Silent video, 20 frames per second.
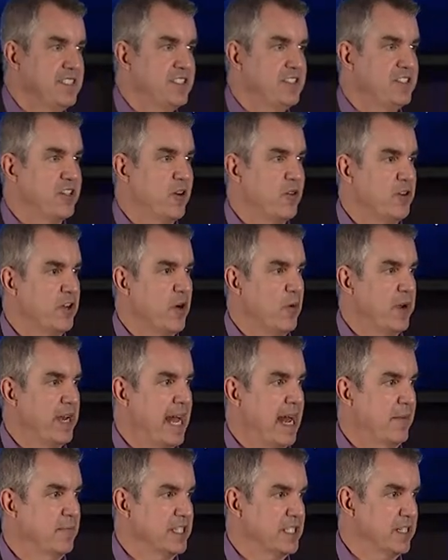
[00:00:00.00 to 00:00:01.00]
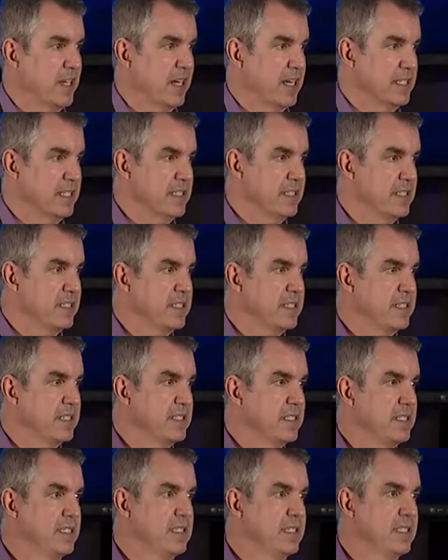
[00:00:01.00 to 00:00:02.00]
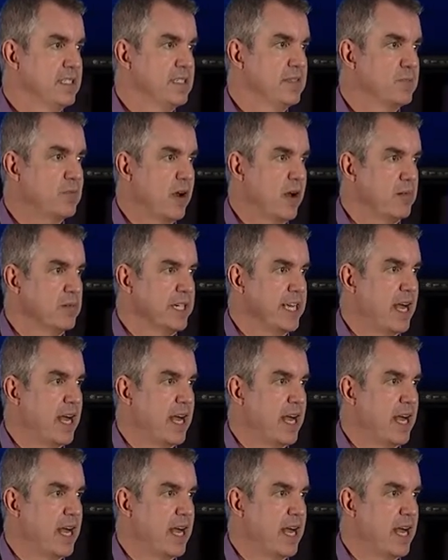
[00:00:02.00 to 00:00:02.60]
don't know what Amazon is, probably